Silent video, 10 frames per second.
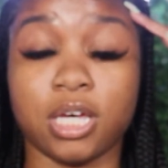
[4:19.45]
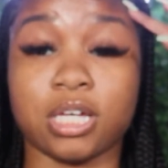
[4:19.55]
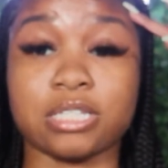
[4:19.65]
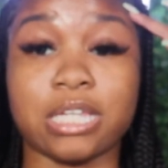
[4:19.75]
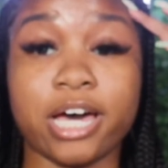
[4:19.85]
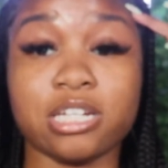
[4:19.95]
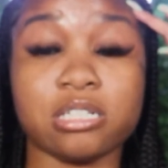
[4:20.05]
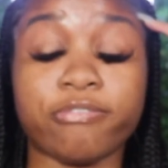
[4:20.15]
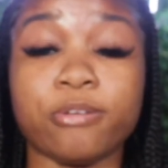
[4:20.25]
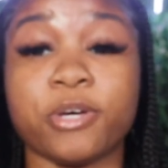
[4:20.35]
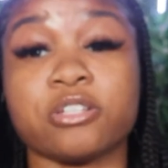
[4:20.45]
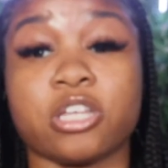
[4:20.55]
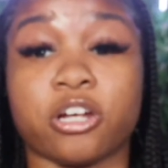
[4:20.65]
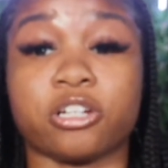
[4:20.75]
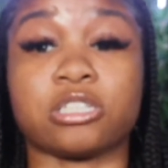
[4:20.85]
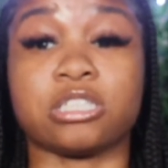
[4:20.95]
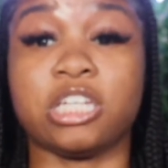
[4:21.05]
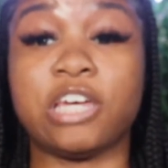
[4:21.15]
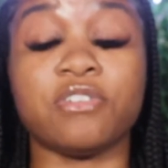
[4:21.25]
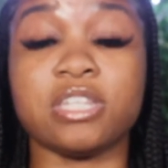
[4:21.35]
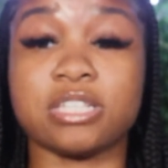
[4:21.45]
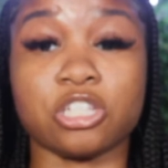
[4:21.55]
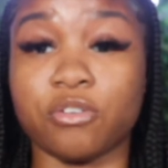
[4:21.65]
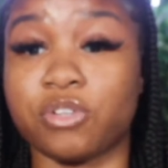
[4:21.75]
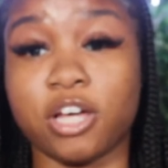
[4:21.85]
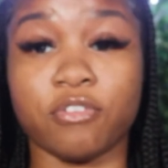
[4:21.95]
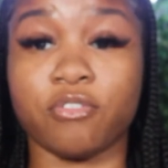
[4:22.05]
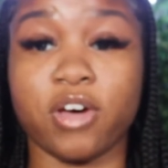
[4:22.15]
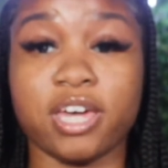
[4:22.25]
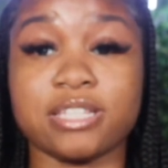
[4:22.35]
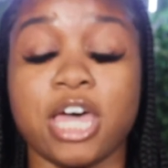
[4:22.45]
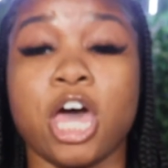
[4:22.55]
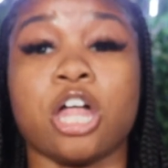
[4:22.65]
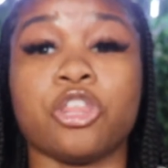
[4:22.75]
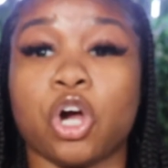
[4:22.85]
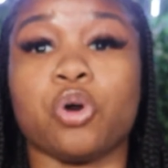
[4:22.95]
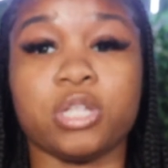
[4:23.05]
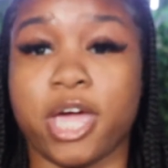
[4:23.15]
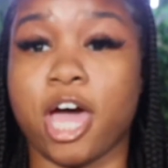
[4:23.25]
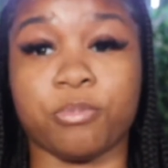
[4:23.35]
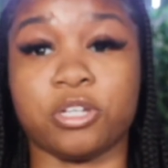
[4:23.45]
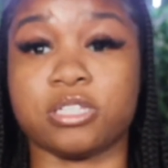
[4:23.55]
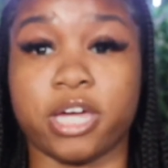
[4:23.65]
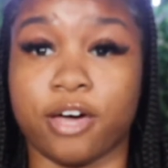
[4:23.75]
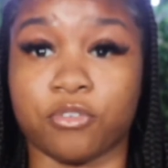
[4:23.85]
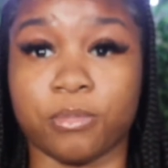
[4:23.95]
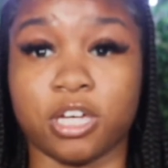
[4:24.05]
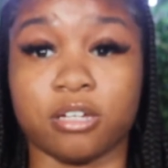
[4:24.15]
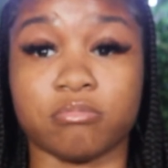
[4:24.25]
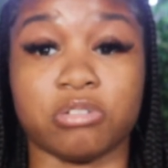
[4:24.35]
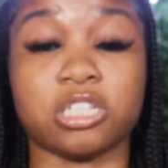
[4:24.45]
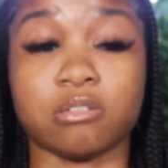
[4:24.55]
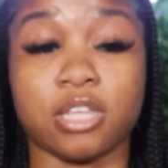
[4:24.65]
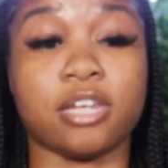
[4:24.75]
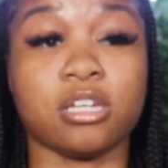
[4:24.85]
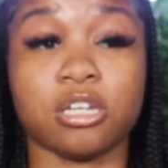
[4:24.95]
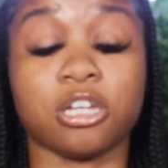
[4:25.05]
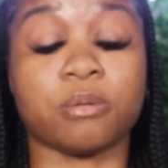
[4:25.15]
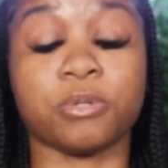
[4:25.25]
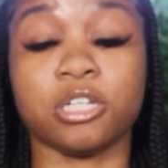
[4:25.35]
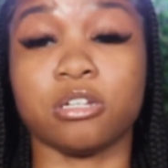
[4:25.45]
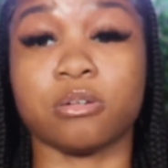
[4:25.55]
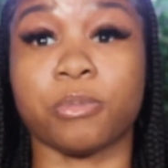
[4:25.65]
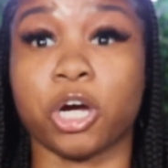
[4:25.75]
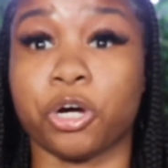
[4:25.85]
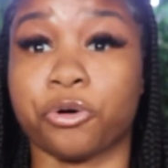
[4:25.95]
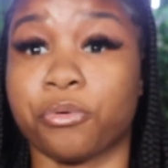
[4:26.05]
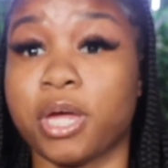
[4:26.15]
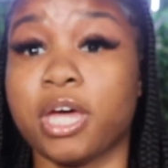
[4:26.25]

Because a lot of these females that are giving this self-love advice, they're only happy because they have a man. Because if that nigga get up and leave them tomorrow,